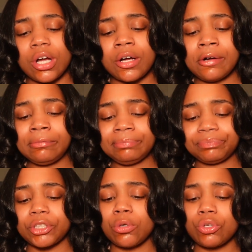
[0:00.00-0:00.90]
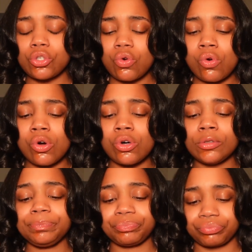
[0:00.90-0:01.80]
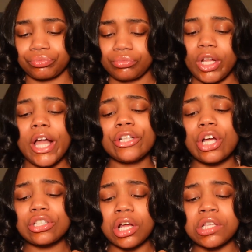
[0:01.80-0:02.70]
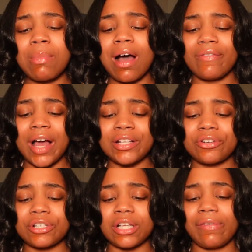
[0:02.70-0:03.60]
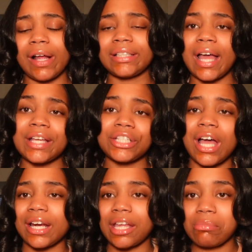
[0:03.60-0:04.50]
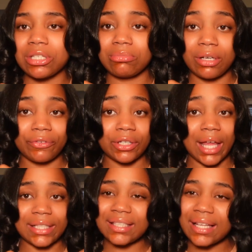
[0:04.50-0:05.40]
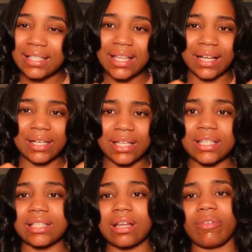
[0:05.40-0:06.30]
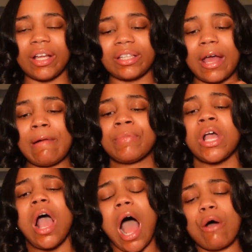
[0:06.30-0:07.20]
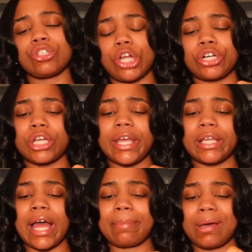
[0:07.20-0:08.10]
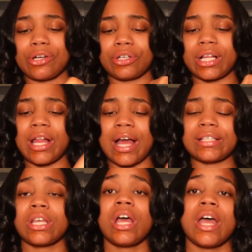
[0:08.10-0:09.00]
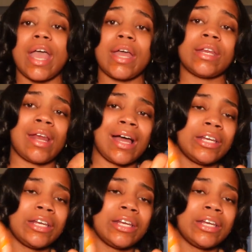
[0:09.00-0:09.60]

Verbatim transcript: um it was cool after I talked to my advisor and stuff like that, and she kind of gave me some different like study techniques and stuff like that, I was starting to get like better in the class. And then I